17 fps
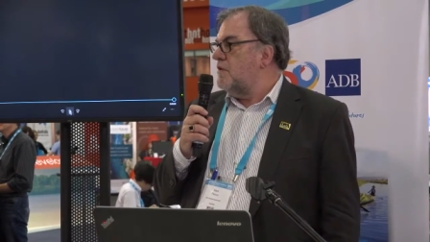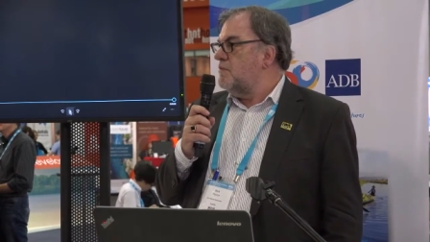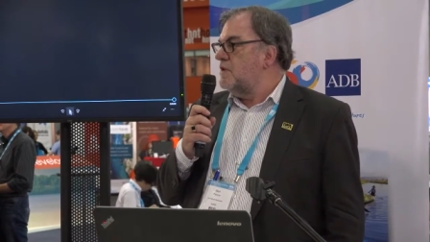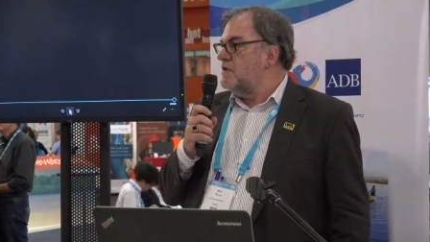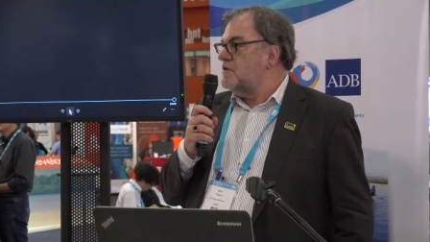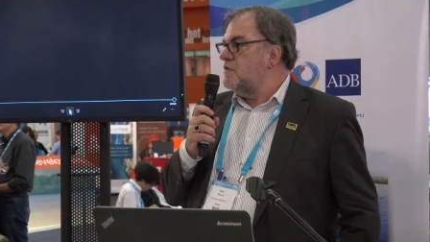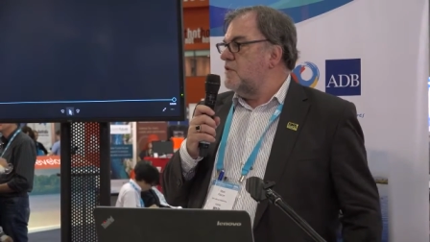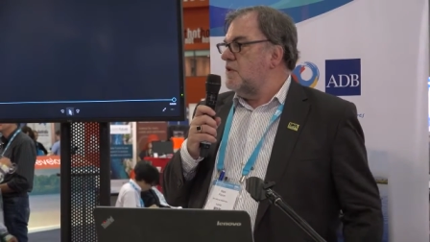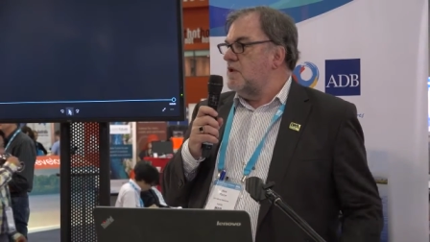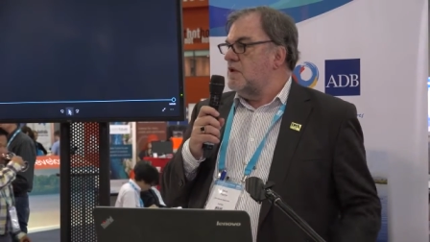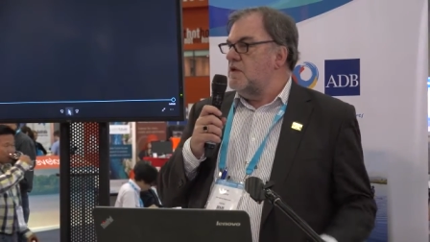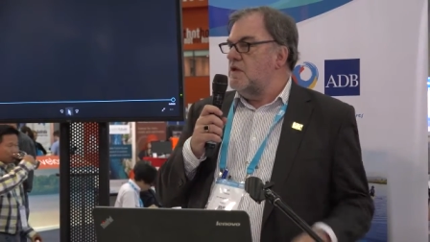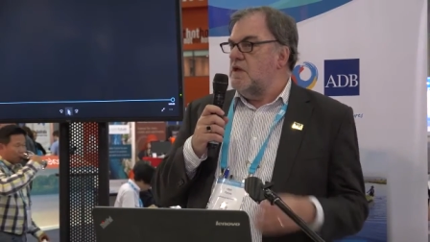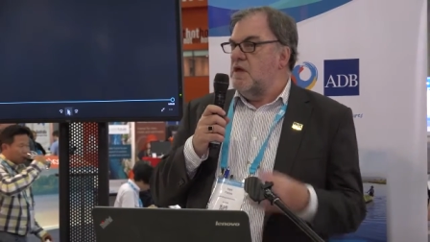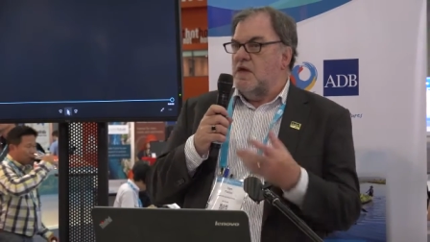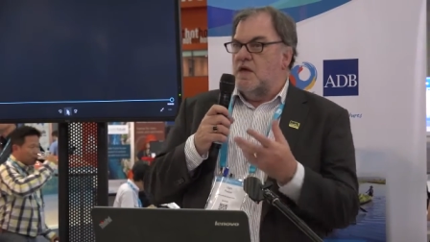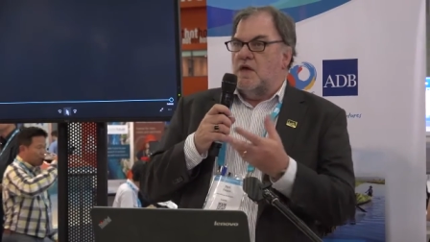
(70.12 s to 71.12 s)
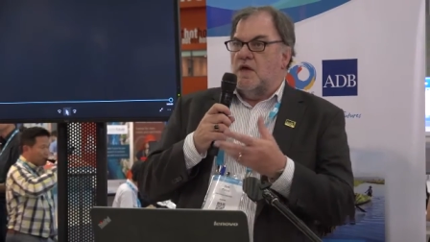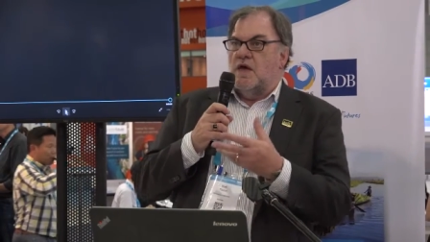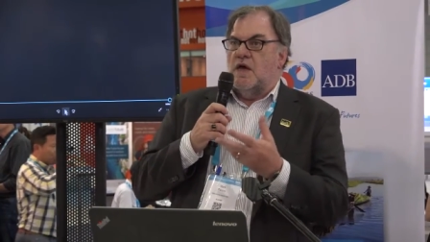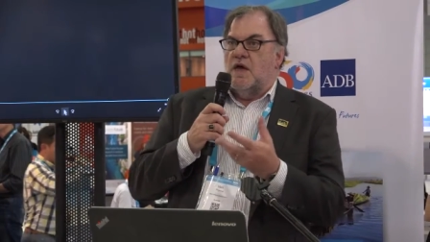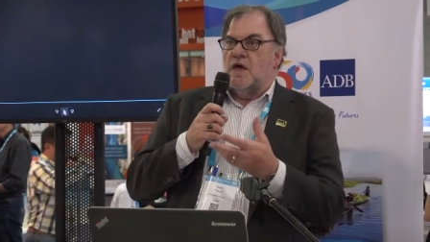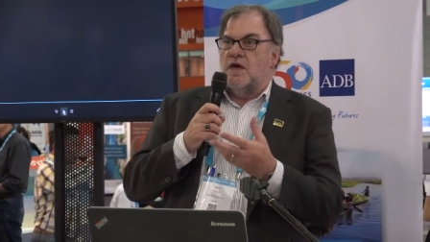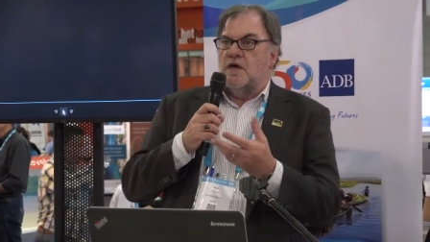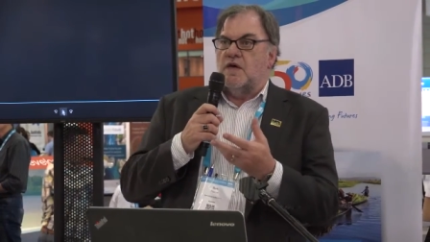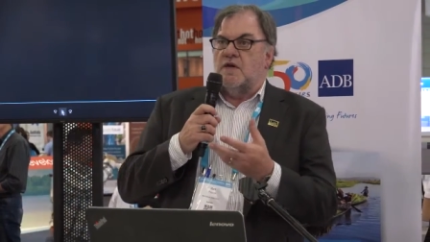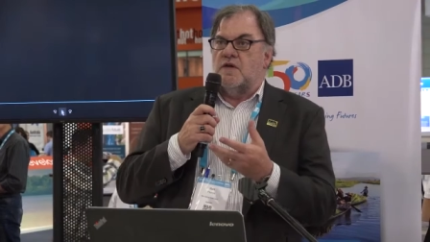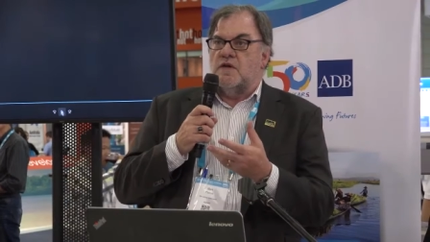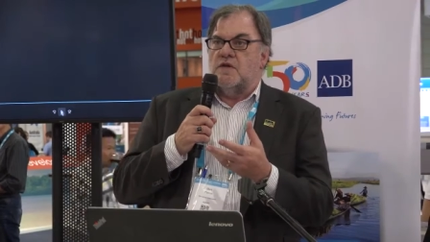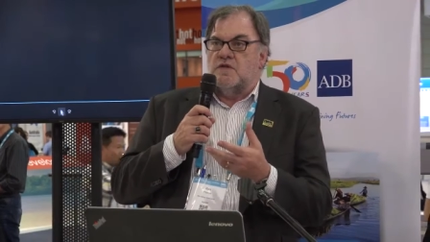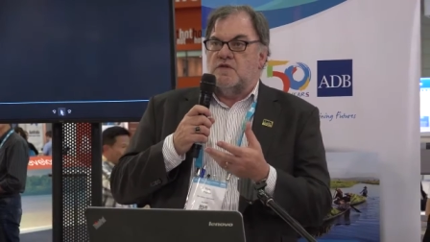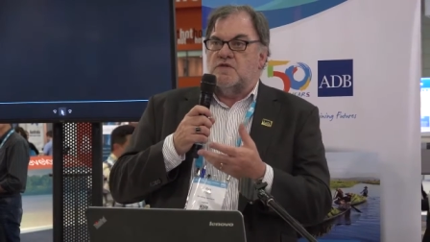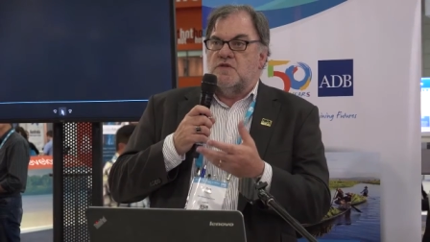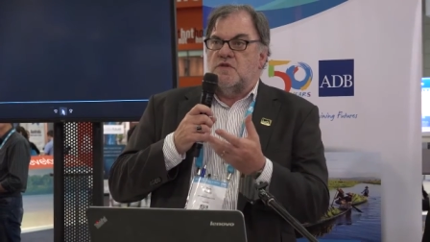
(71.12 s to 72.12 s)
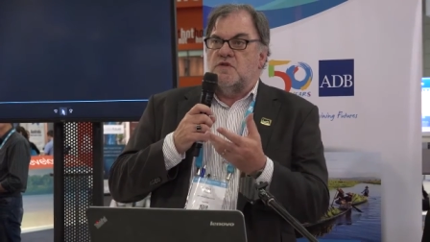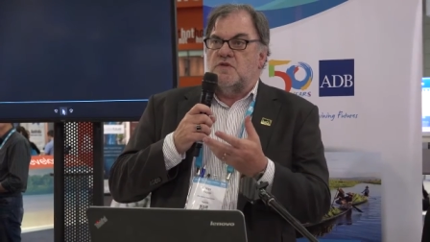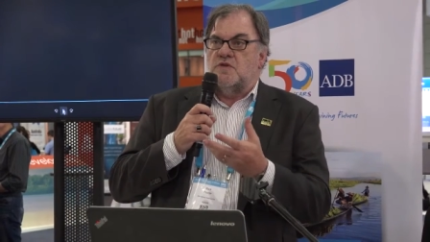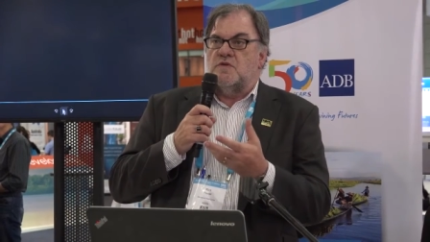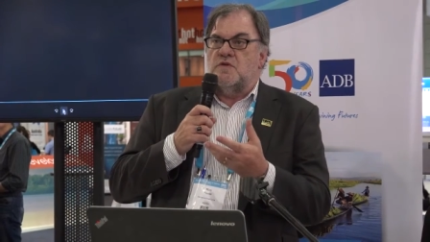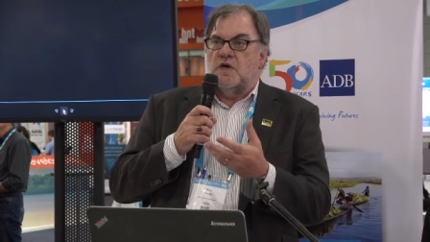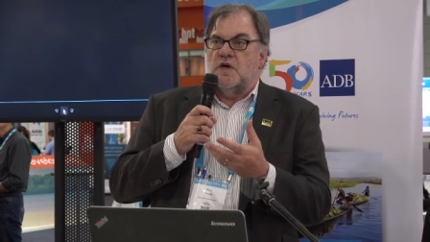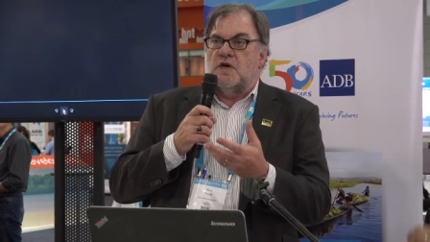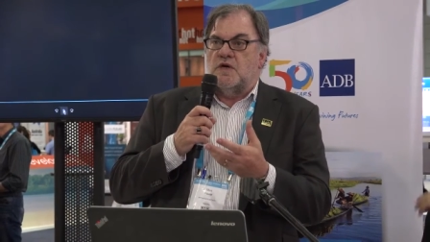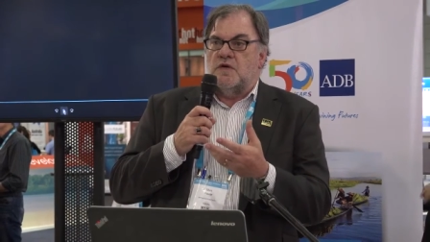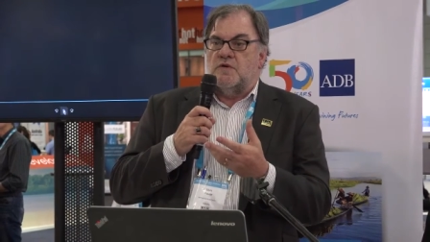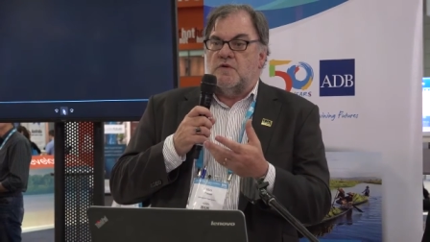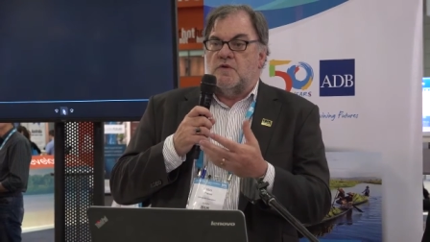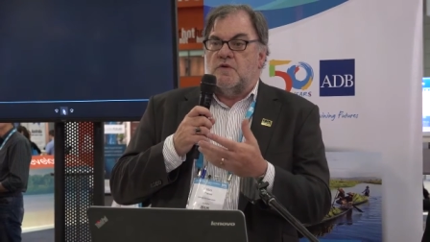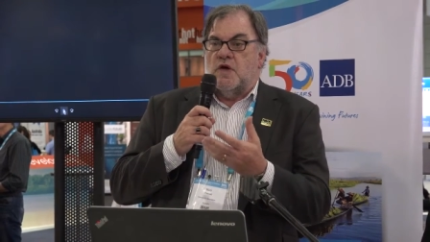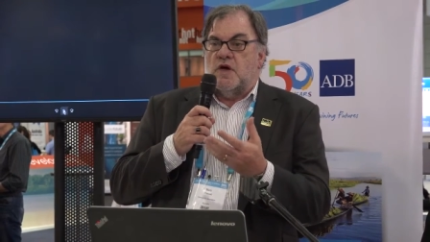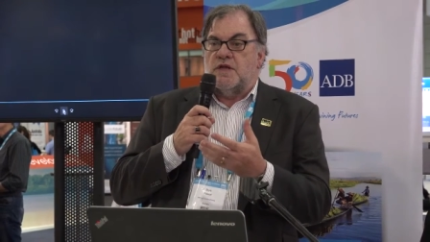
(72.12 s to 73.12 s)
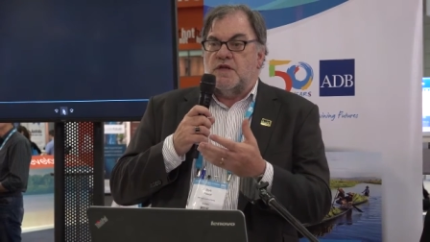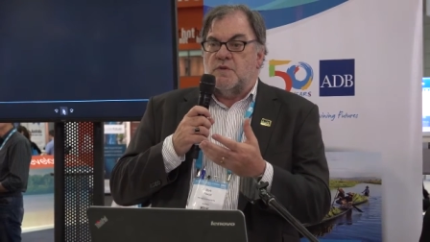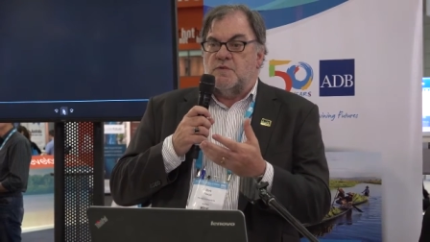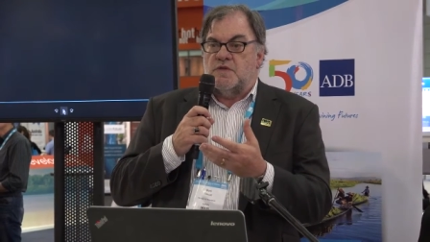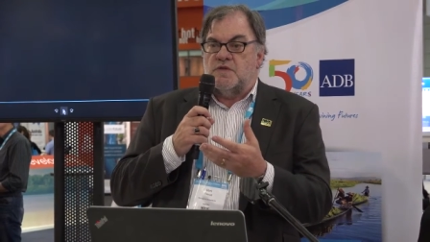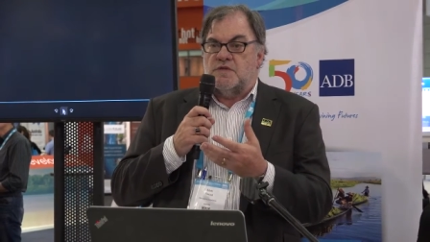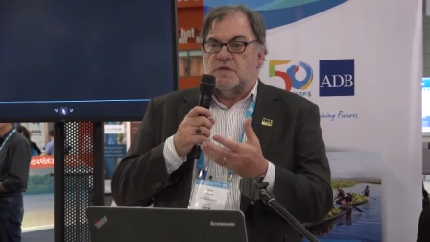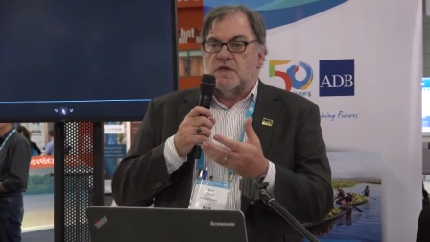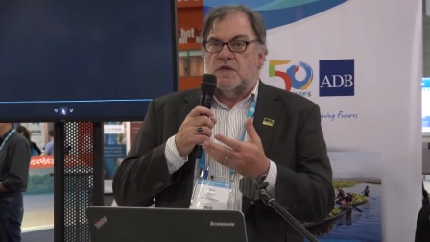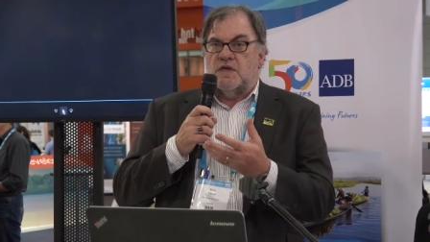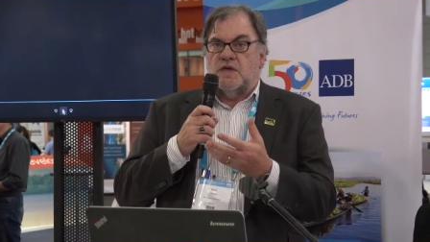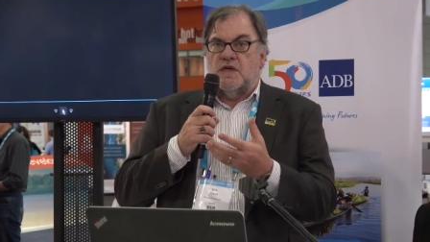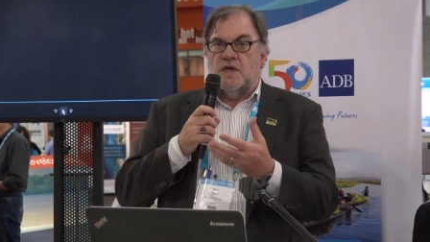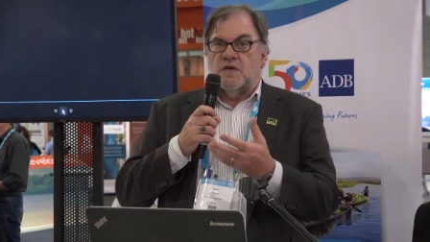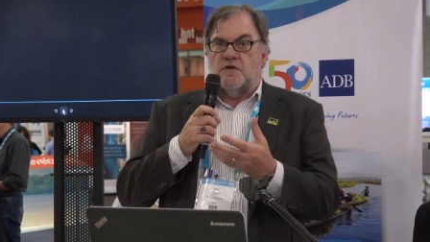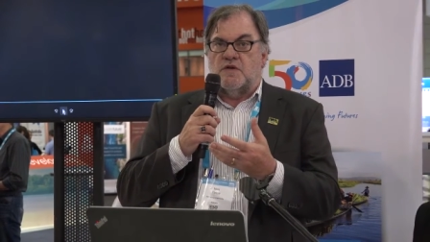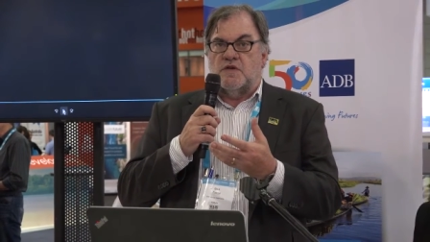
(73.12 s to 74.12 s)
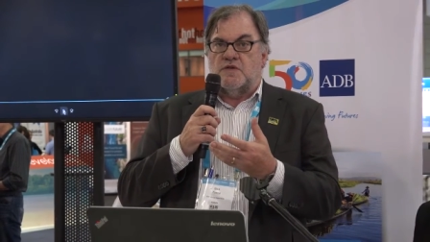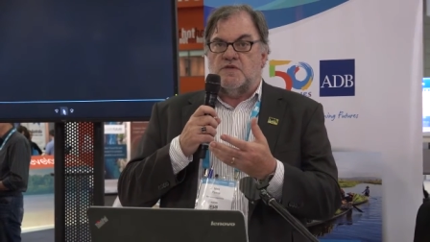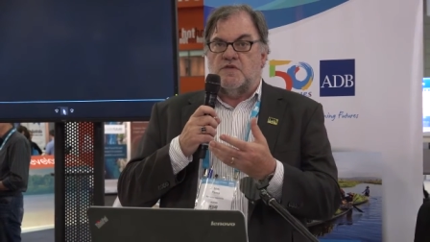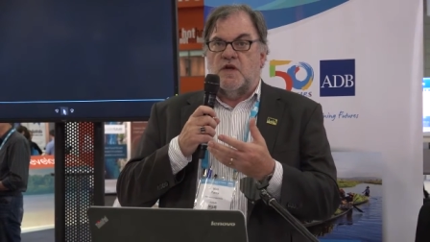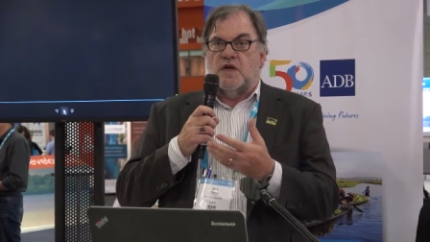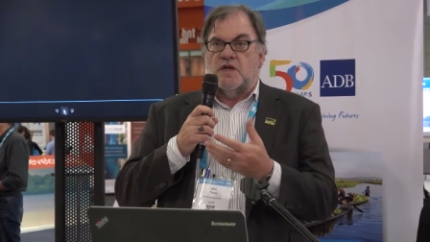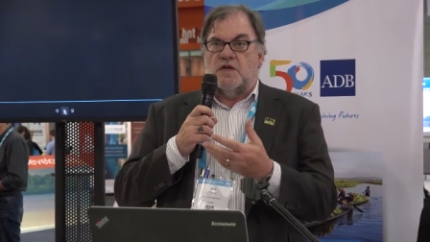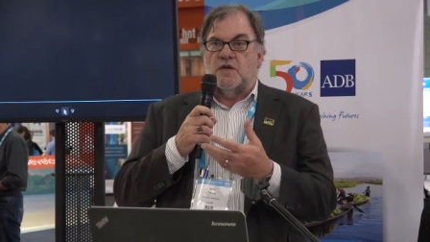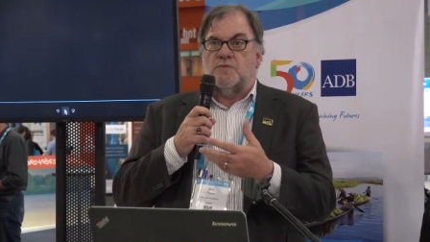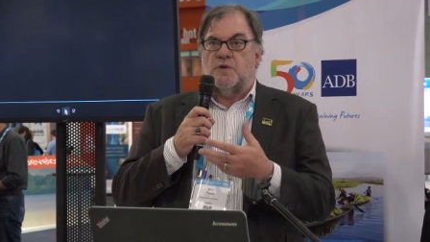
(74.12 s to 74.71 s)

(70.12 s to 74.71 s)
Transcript: between or IWC here in Australia,